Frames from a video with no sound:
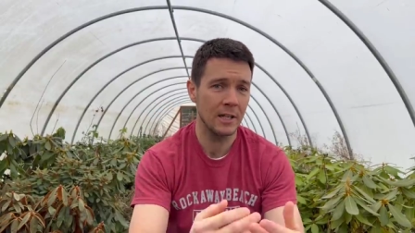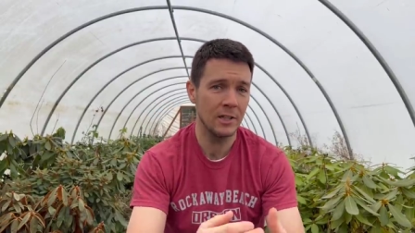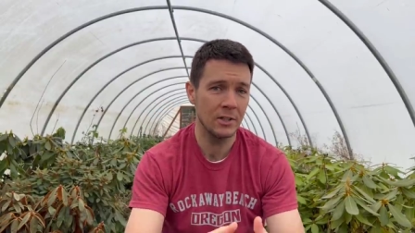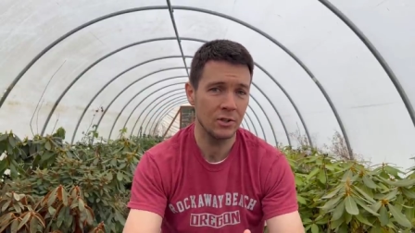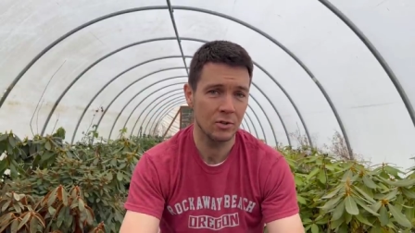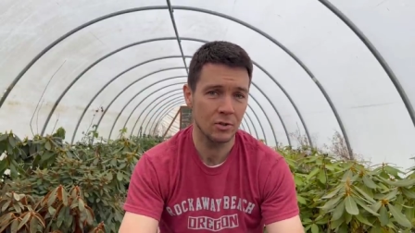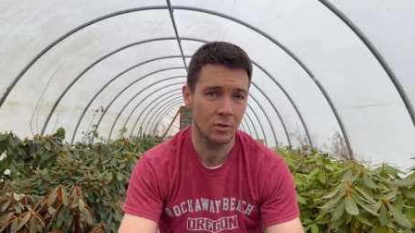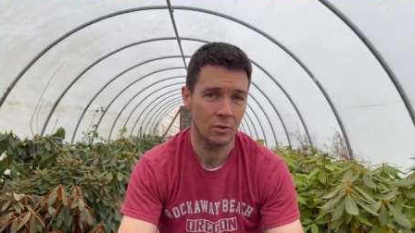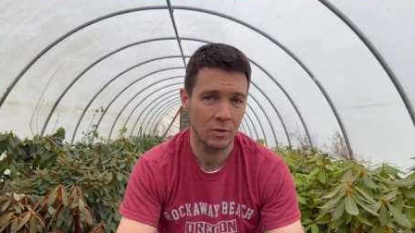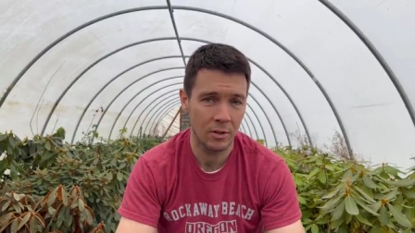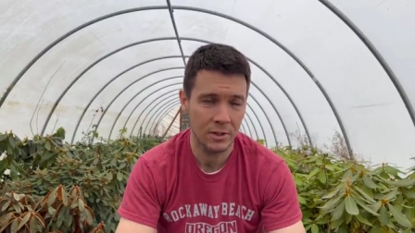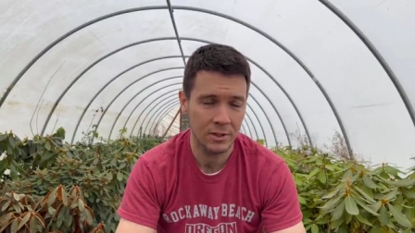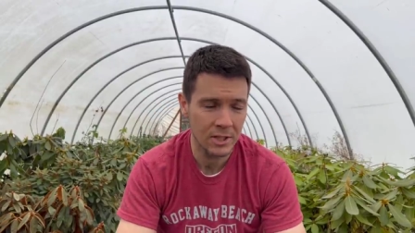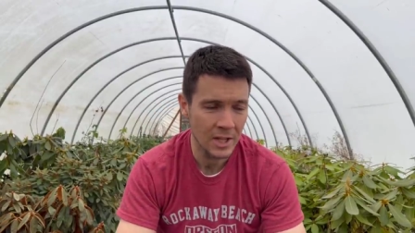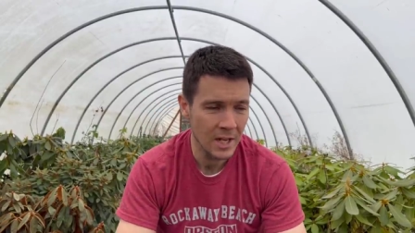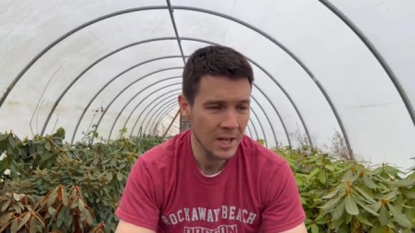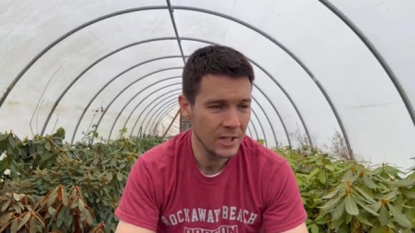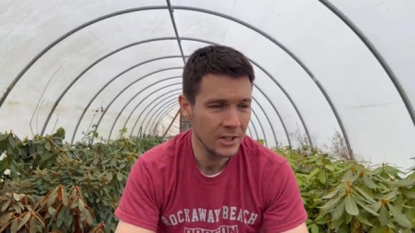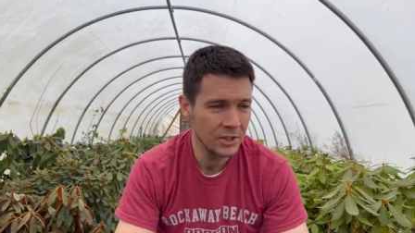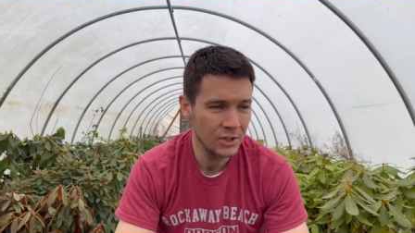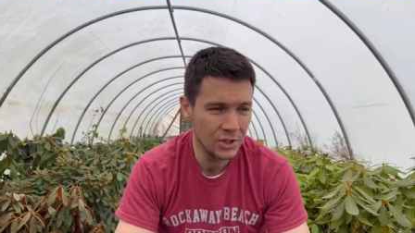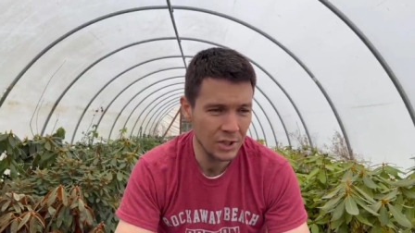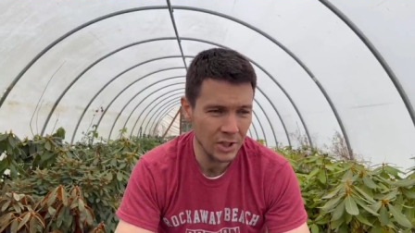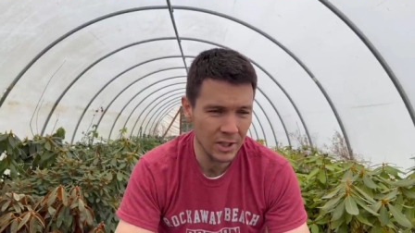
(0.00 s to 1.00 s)
indoors
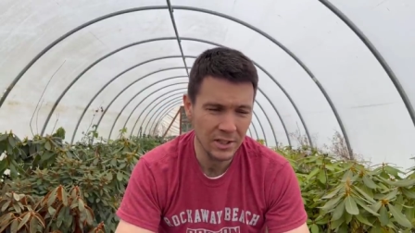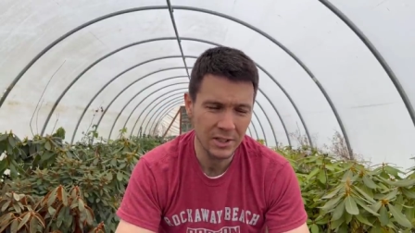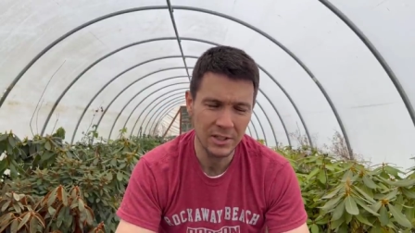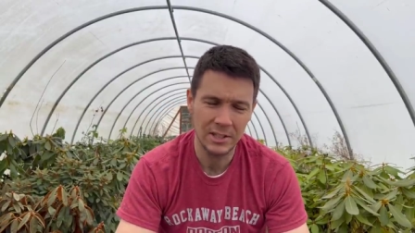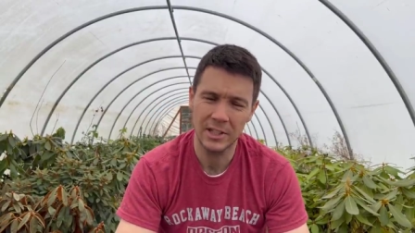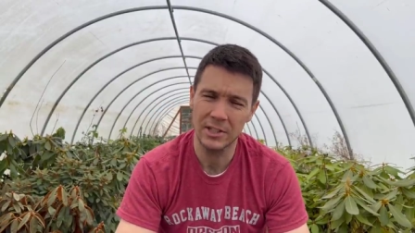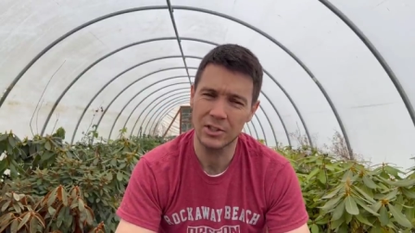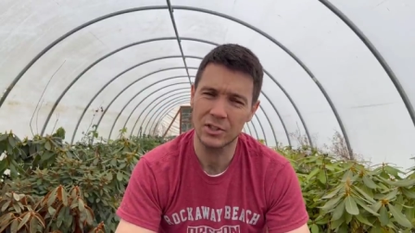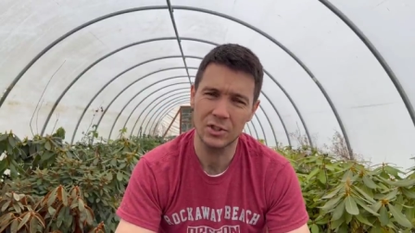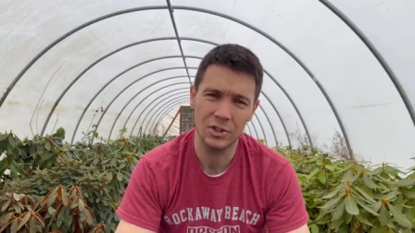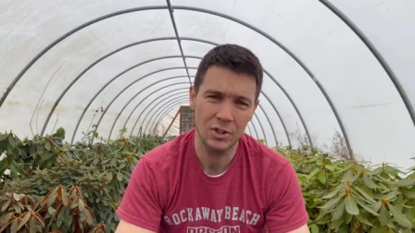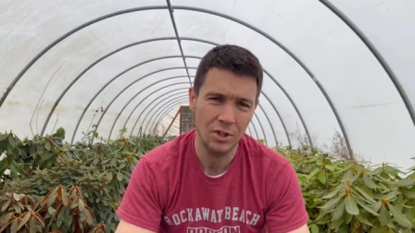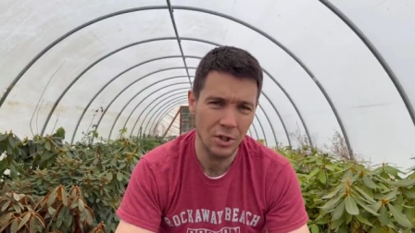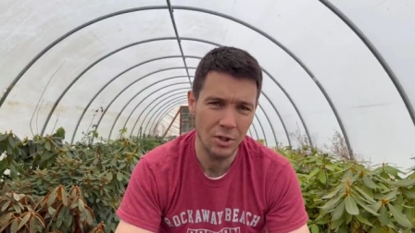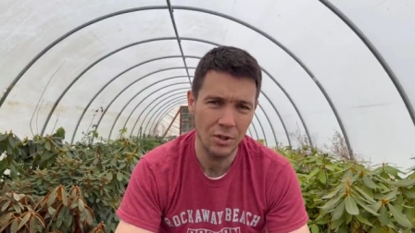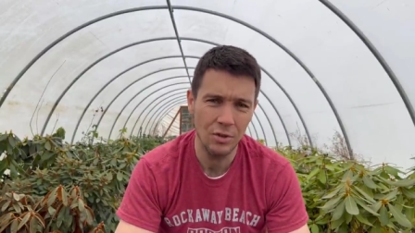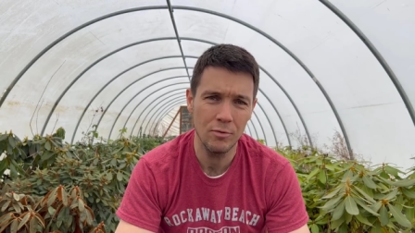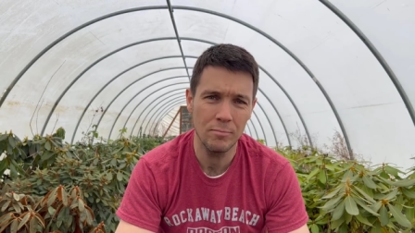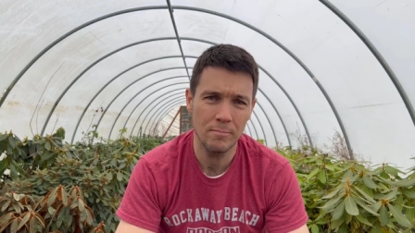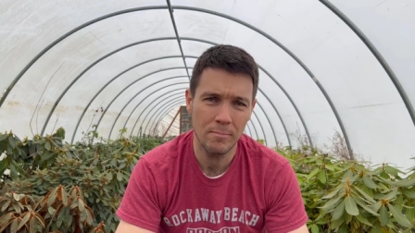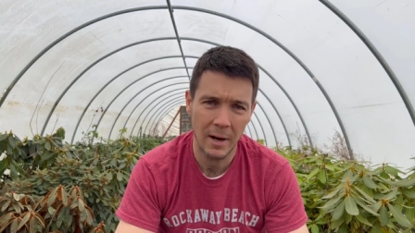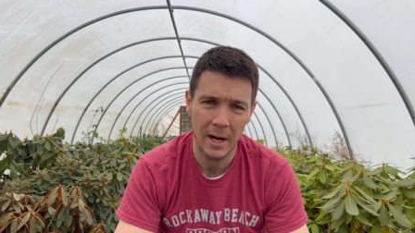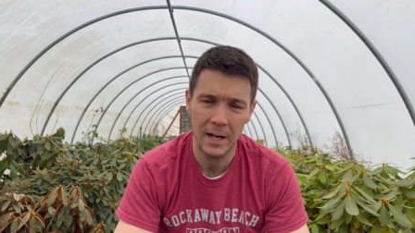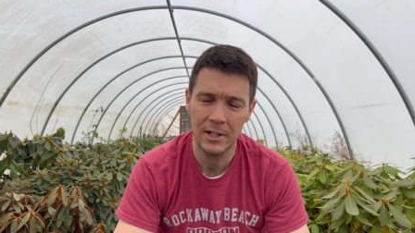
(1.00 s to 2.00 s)
just is
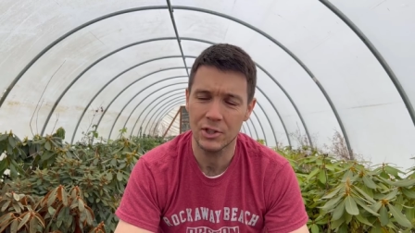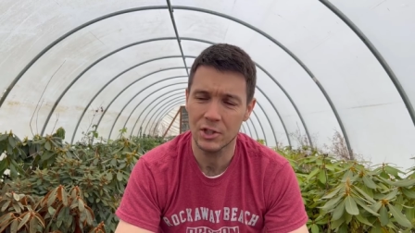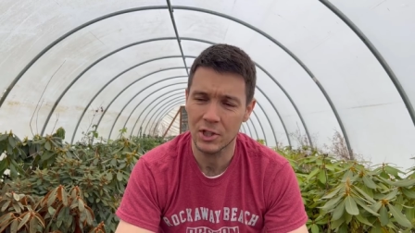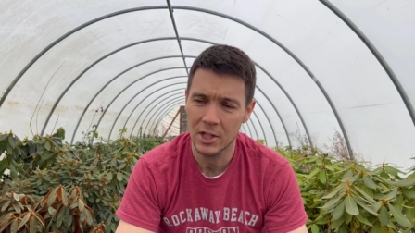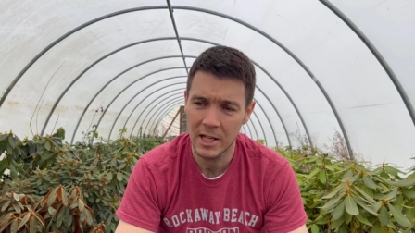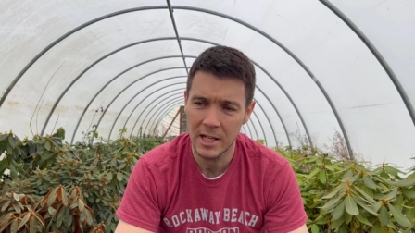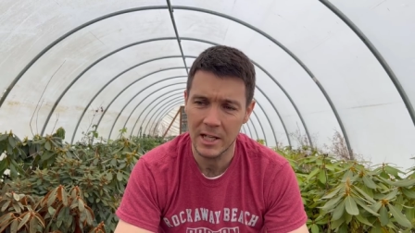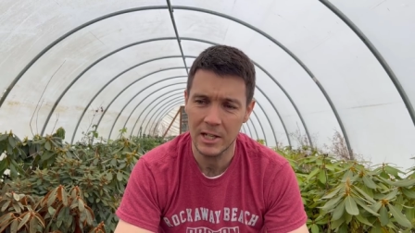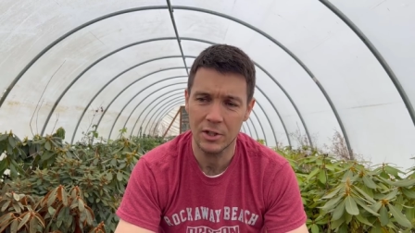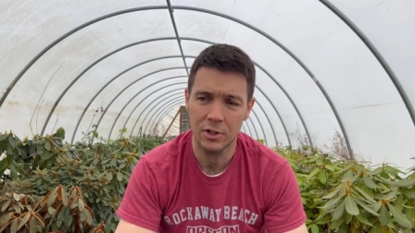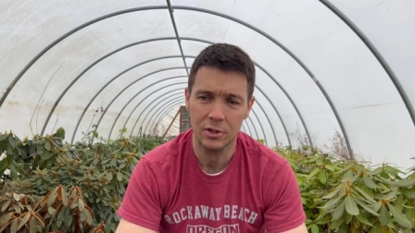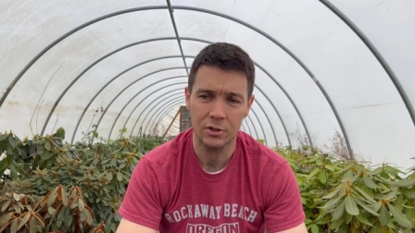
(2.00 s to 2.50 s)
too much heat.